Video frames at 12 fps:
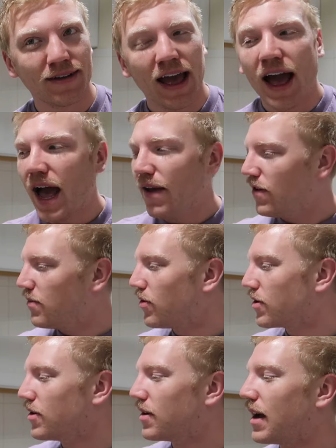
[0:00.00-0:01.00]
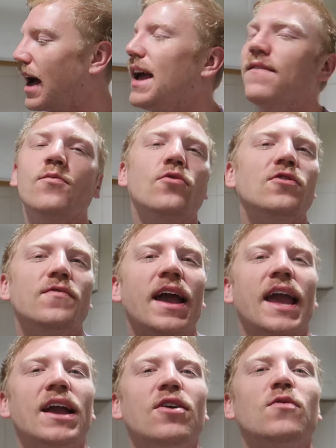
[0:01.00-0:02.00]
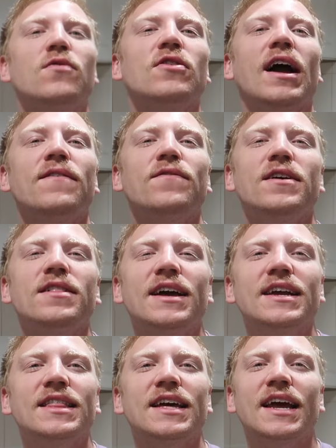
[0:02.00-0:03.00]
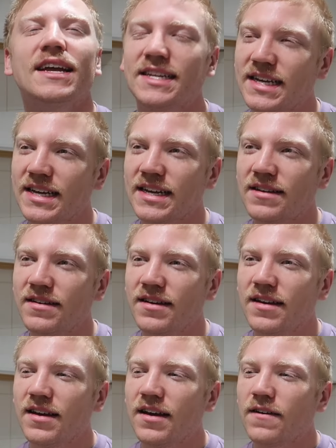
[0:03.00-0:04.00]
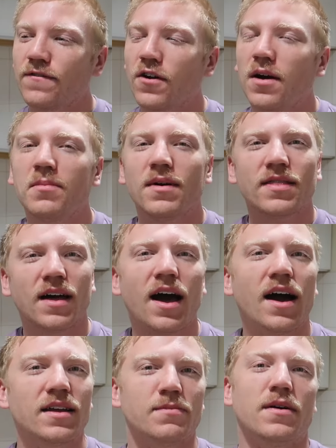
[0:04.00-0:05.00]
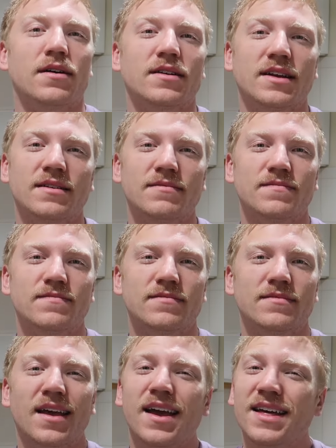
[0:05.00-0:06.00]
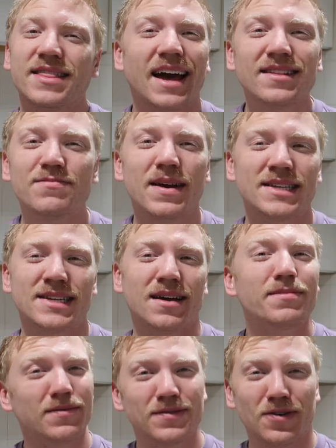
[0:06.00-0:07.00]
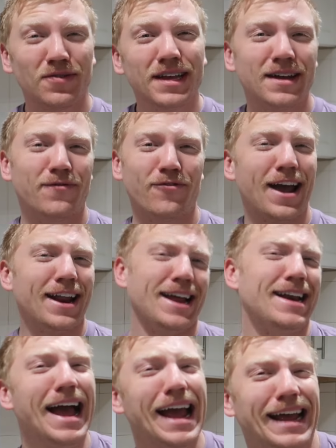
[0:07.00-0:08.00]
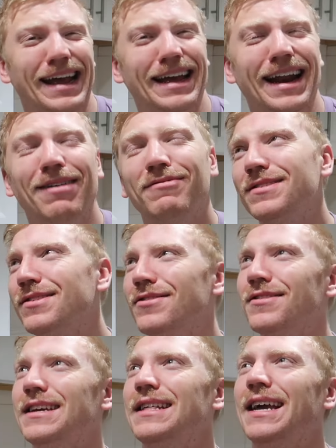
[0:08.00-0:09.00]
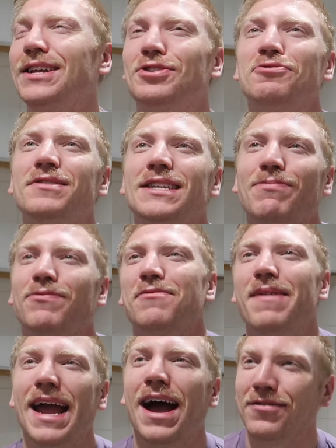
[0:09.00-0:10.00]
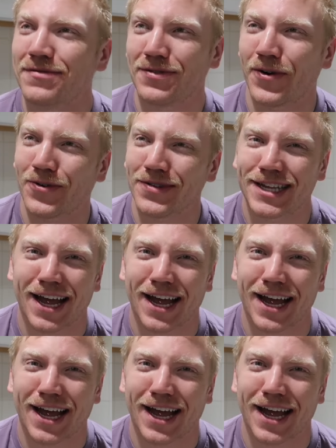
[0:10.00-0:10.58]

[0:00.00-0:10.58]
I feel more, I have more of a hangover, I feel like, than I did from the hottie party. That's messed up. It was only a Friday night. I was literally like two steps from my house the whole